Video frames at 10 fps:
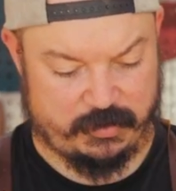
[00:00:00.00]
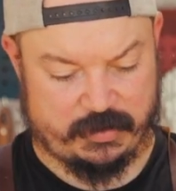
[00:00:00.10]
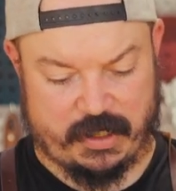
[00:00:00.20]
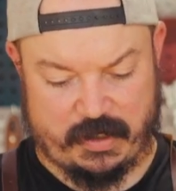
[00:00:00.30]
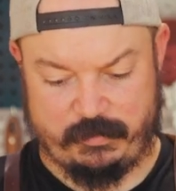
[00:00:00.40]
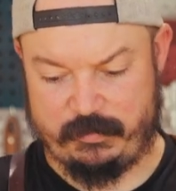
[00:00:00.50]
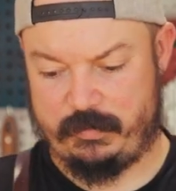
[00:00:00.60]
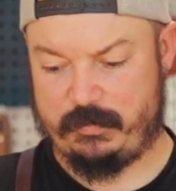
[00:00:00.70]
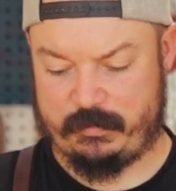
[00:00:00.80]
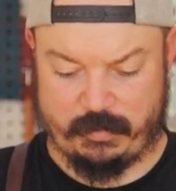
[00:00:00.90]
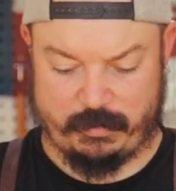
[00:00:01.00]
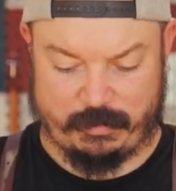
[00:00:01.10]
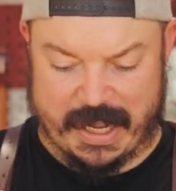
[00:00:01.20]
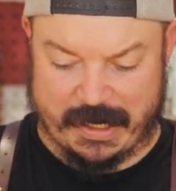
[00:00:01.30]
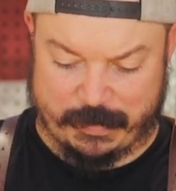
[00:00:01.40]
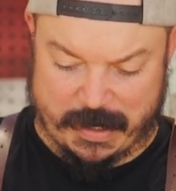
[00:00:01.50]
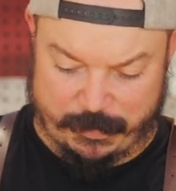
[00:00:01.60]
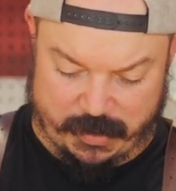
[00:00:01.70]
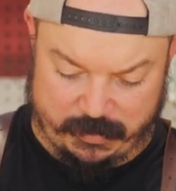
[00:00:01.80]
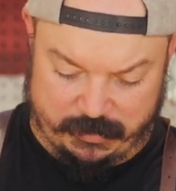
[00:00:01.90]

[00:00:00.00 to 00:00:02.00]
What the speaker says: some black pepper.